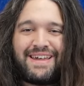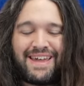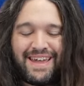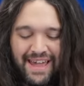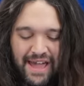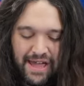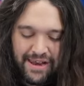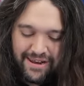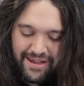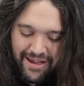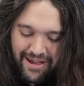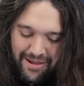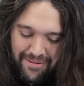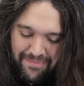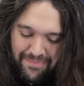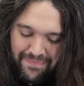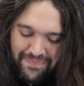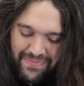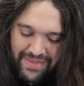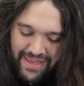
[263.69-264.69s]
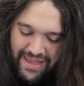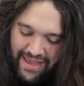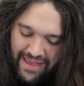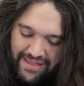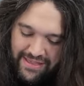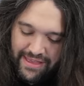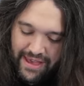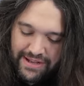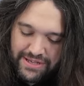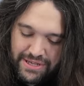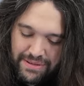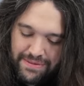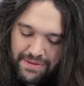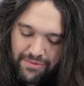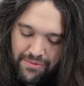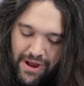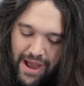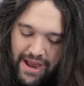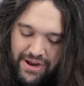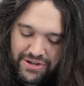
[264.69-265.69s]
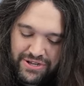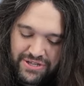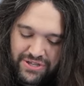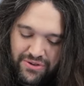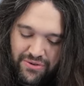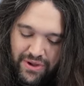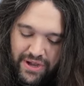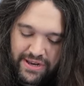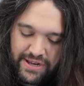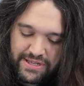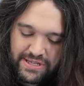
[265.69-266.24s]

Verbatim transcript: And, um, and that's something we're actually doing.